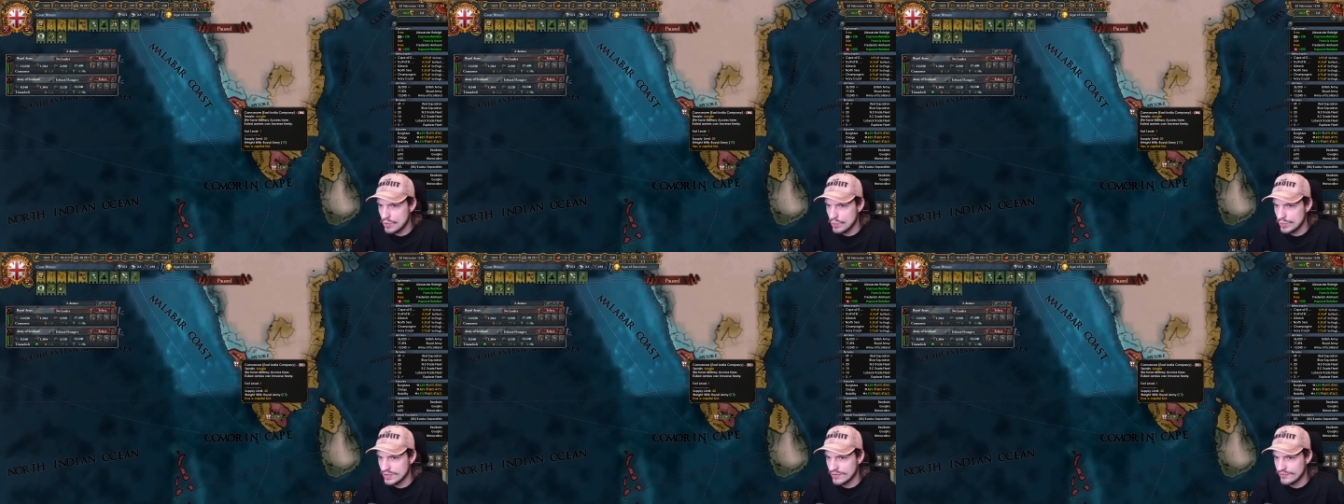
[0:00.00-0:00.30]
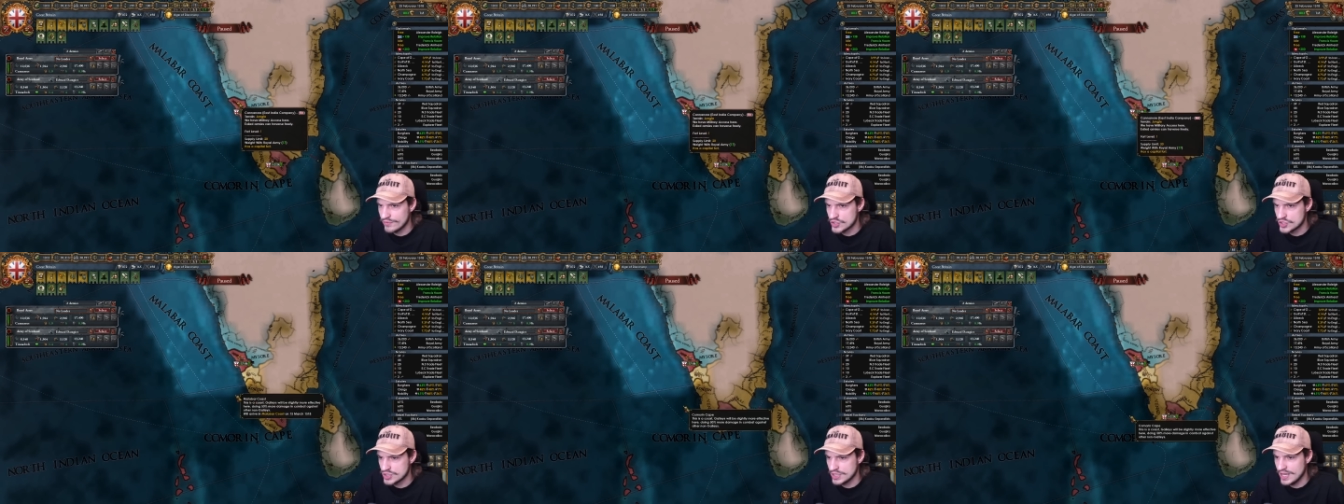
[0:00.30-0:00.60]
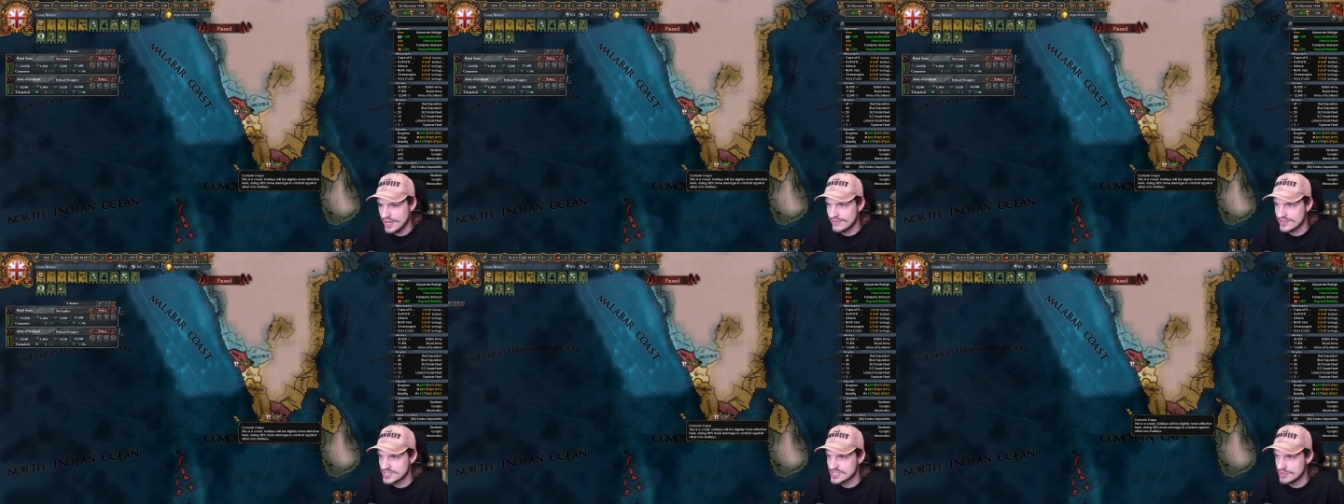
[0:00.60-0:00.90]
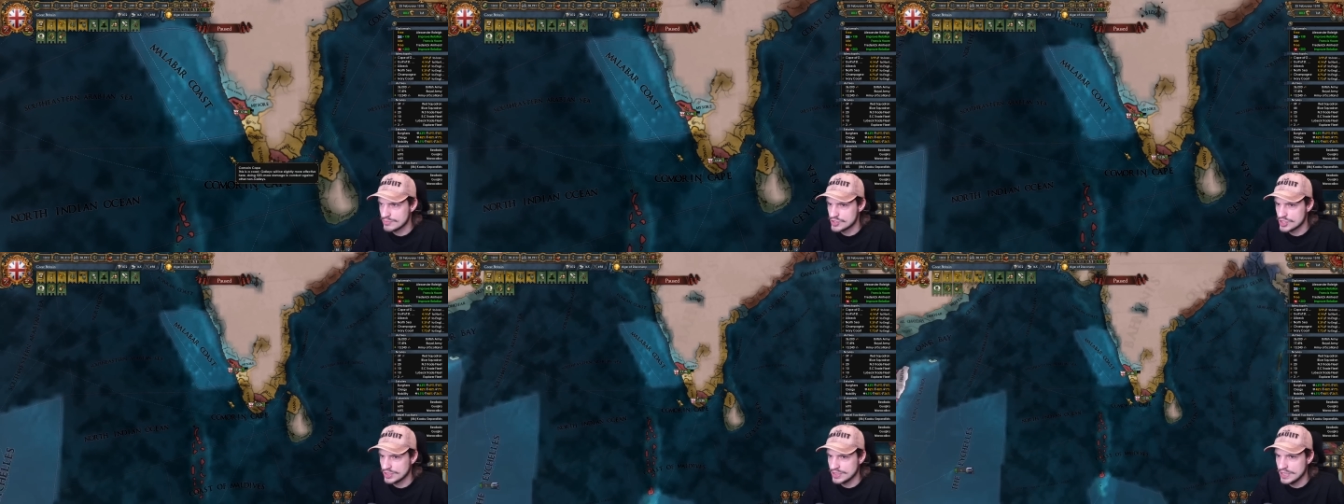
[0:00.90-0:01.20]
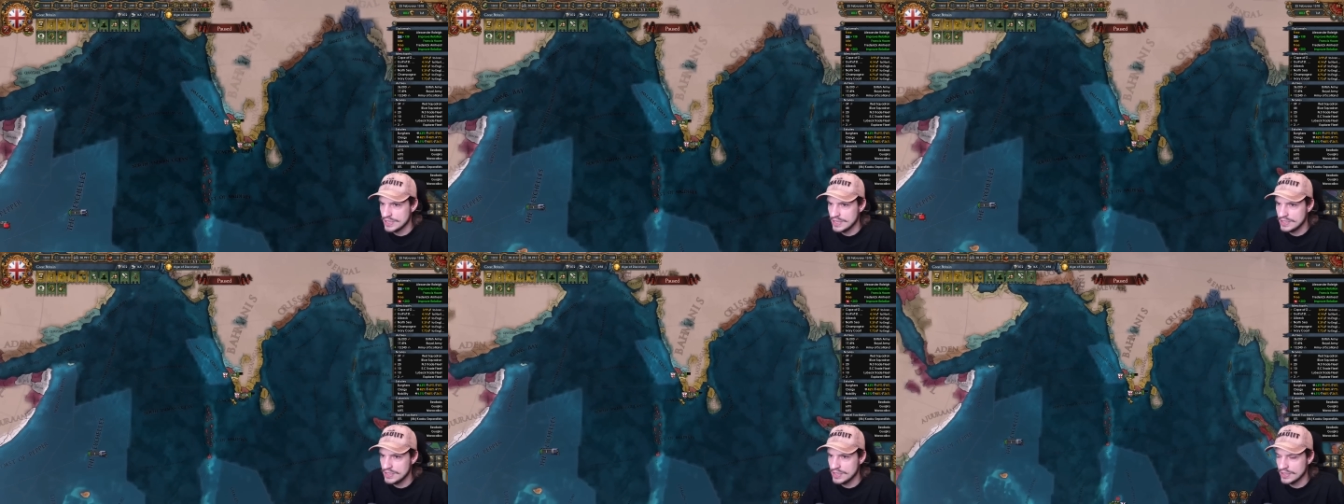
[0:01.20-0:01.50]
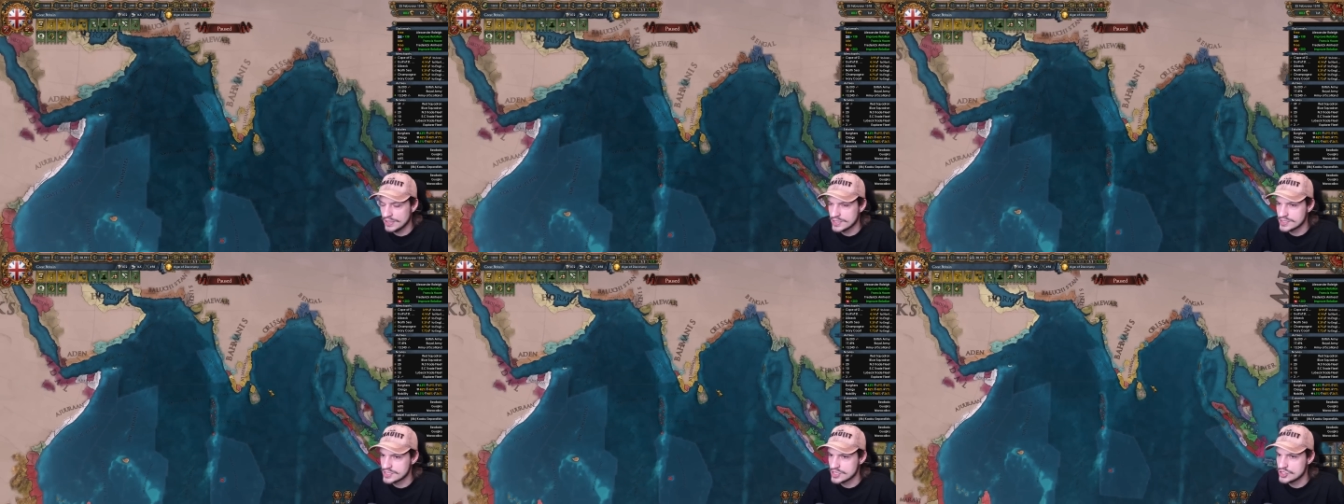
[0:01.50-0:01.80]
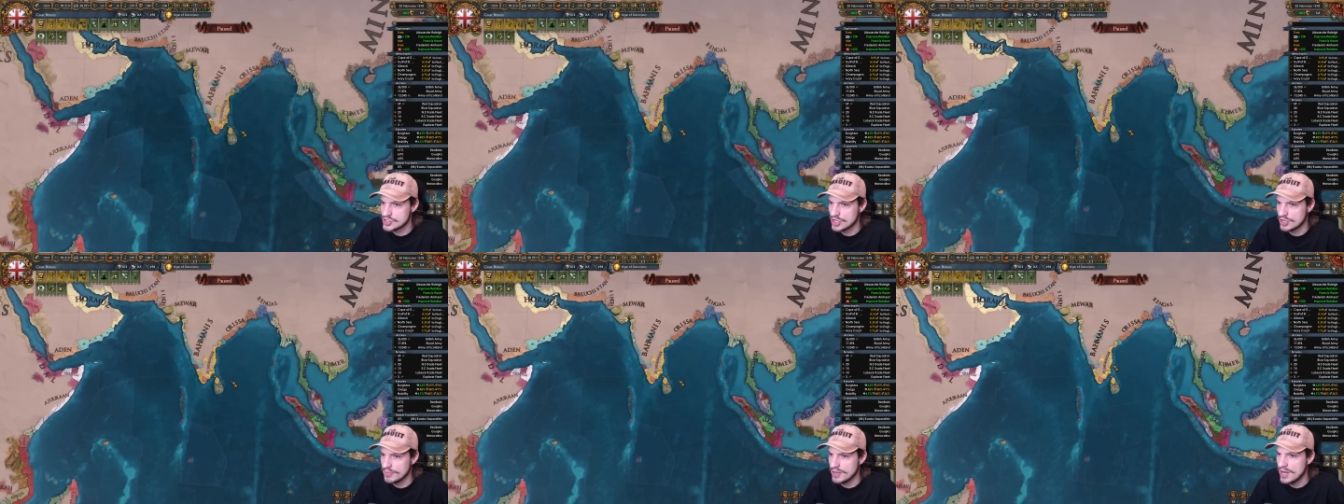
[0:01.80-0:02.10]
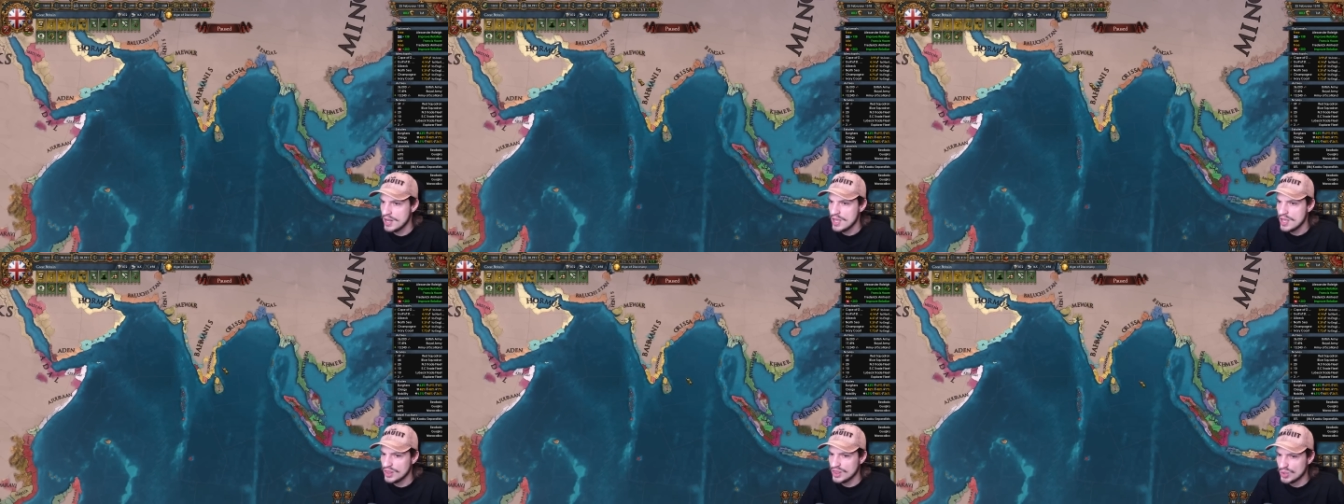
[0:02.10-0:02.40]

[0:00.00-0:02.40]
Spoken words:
We officially have a subject in India, ladies and gentlemen.